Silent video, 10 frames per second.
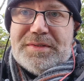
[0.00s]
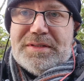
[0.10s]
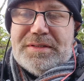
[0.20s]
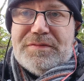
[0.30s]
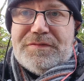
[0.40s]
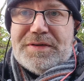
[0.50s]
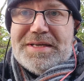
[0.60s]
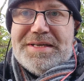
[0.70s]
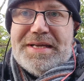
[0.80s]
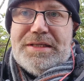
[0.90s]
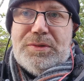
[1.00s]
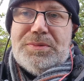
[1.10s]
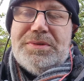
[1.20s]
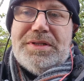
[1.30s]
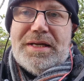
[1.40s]
and Fandango
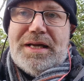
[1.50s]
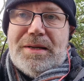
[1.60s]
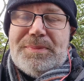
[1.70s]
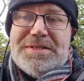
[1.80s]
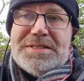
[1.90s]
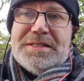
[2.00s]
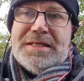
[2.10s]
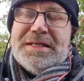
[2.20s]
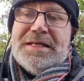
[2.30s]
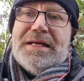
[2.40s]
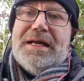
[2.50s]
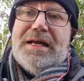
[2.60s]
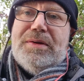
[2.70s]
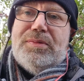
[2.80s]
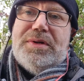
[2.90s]
that happened,
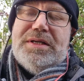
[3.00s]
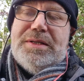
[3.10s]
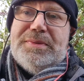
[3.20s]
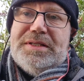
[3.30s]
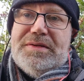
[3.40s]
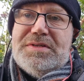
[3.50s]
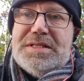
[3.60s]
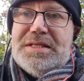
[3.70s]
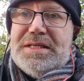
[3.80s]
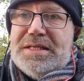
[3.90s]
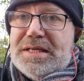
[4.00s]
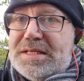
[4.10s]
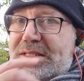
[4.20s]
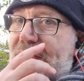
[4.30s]
where he believes that he is